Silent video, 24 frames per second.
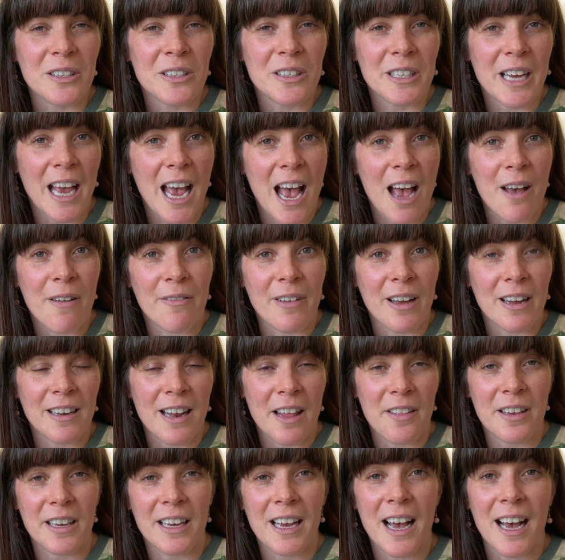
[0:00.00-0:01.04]
to have
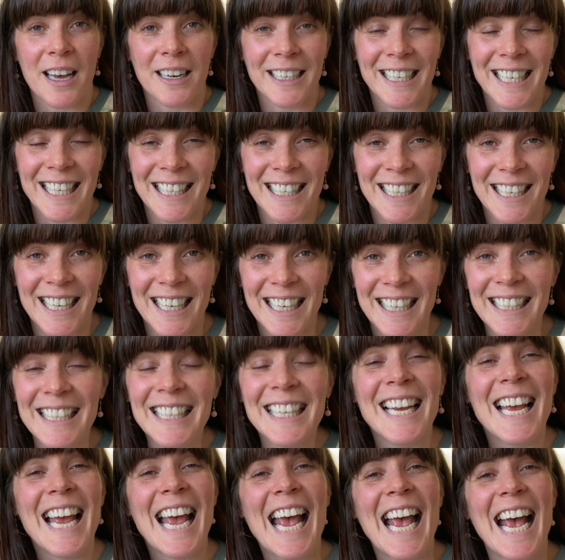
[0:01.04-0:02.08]
another cardigan in,